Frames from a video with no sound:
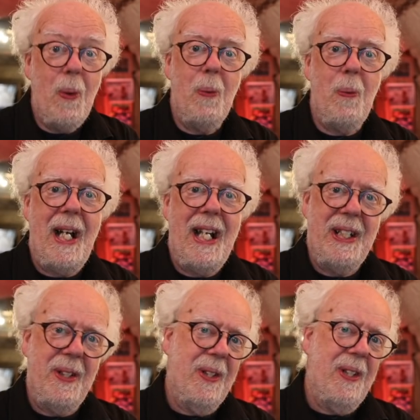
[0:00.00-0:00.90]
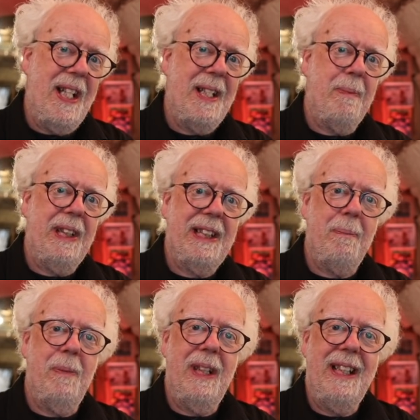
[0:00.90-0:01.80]
where your enemy
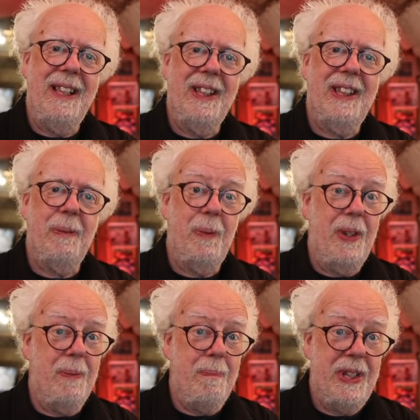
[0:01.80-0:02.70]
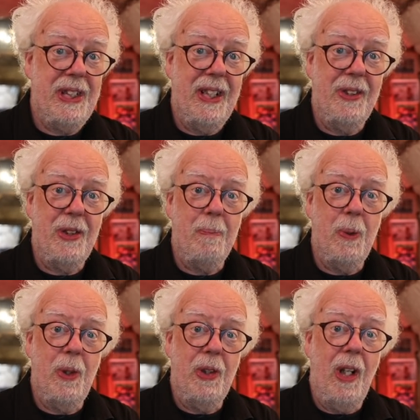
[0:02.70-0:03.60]
submarines with missiles on
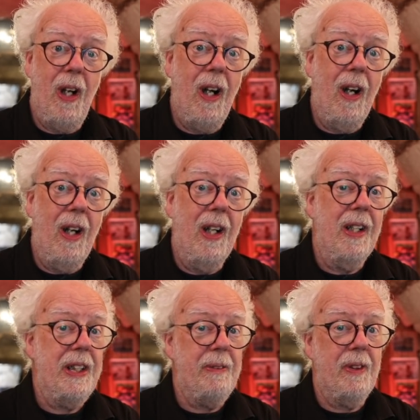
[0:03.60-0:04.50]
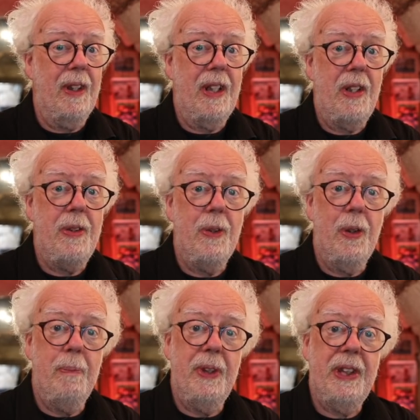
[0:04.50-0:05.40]
board are, you've got an
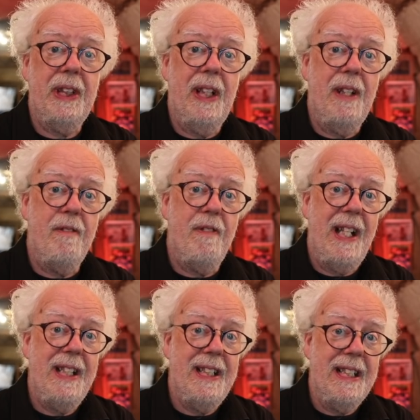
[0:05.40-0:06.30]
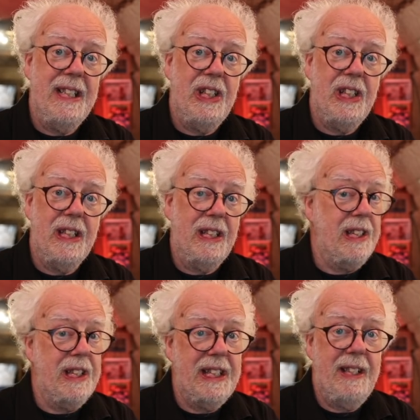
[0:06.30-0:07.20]
enormous advantage. And you
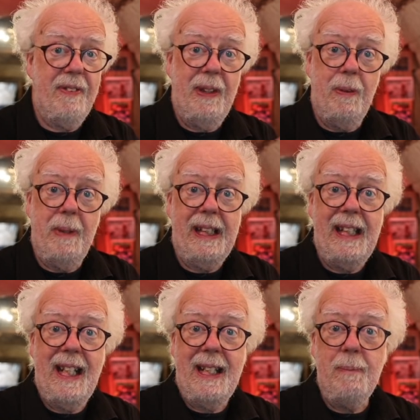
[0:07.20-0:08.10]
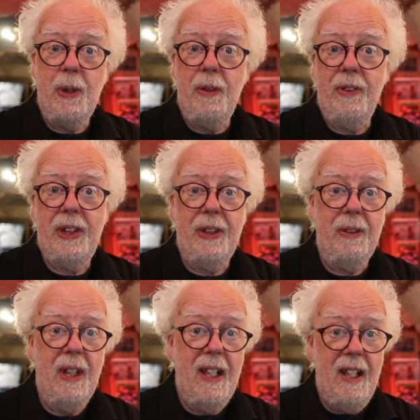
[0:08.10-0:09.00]
could see if they were making any moves to
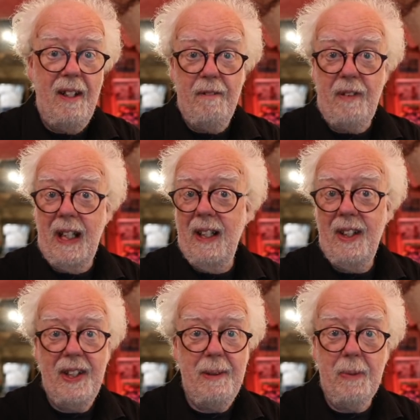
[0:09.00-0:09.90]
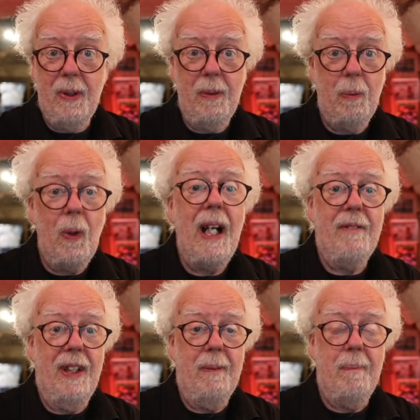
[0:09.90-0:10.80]
fire them or
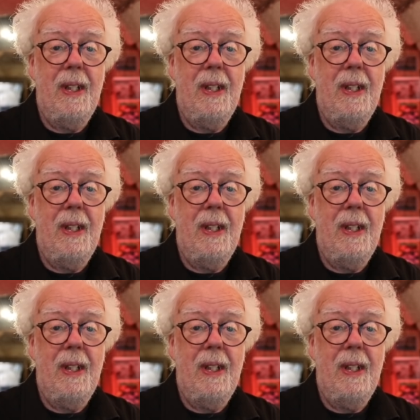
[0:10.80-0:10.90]
whatever.